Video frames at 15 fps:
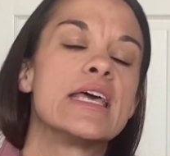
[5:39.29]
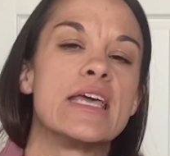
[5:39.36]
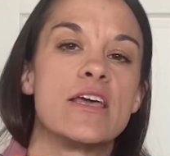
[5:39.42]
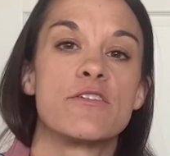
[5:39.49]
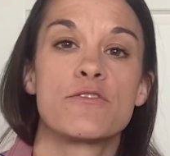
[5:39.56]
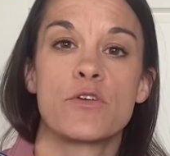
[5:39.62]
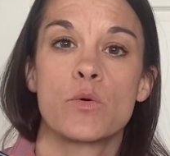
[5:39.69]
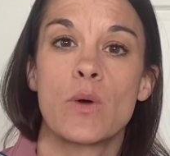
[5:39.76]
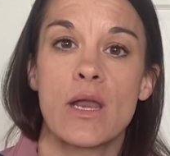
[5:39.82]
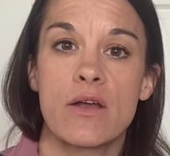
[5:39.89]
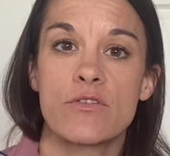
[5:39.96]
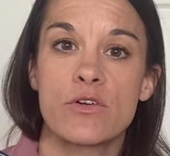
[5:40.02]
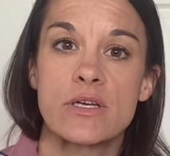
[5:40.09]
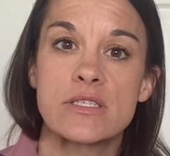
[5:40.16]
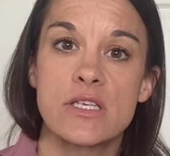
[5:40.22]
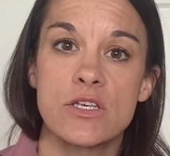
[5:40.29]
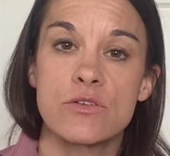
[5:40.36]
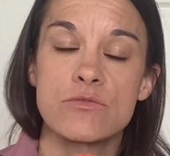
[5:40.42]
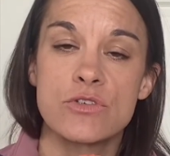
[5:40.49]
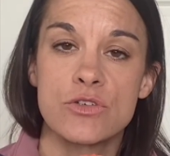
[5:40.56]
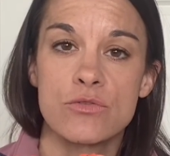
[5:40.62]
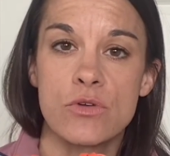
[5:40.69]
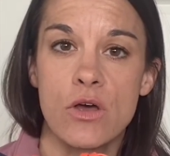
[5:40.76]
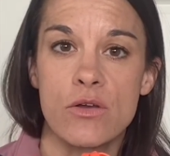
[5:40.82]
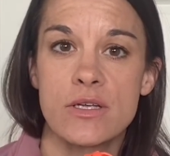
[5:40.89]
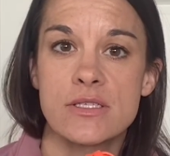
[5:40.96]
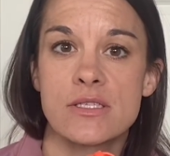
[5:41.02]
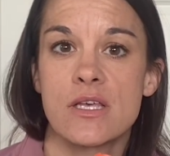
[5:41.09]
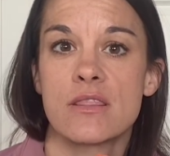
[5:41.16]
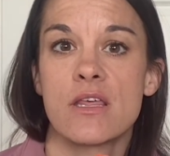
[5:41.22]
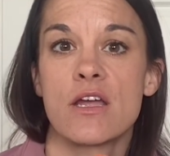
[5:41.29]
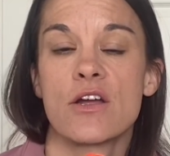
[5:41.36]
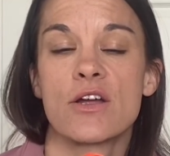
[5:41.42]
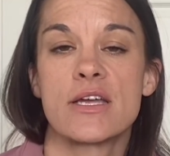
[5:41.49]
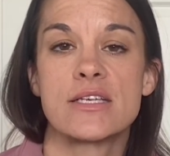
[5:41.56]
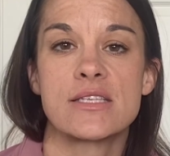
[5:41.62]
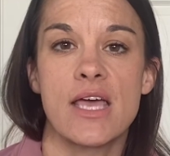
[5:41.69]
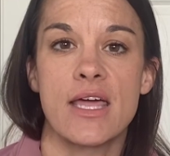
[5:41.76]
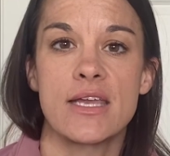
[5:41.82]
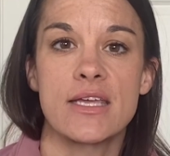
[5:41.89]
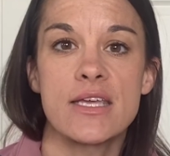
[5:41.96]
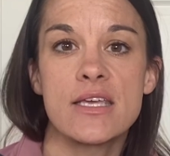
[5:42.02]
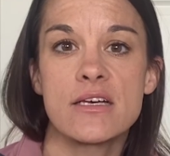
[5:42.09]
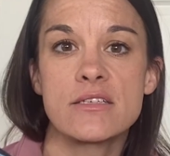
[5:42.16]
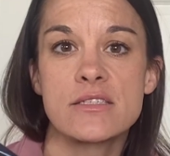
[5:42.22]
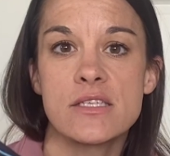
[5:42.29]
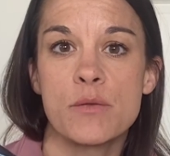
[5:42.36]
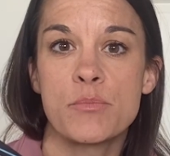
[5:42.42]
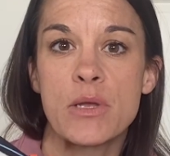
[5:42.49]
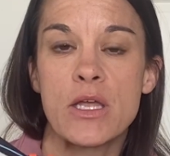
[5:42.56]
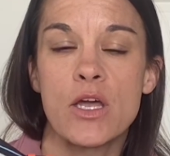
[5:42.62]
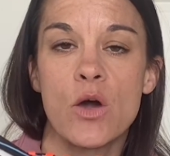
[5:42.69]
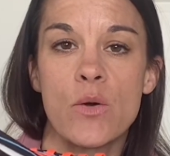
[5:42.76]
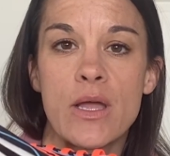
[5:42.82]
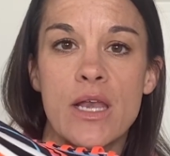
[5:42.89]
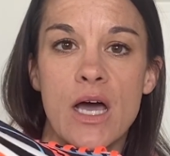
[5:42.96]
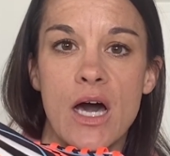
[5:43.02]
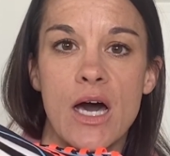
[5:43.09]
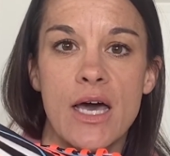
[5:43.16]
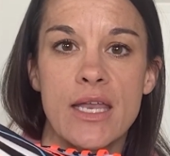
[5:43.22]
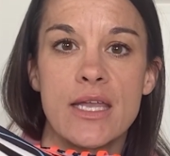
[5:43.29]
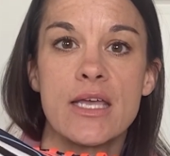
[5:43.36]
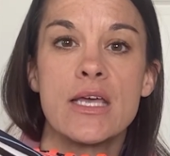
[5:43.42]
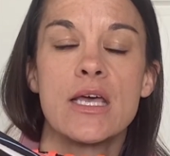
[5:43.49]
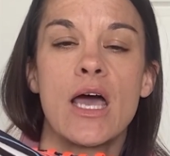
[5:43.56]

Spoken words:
if for whatever reason you do notice that there is any heel slipping going on.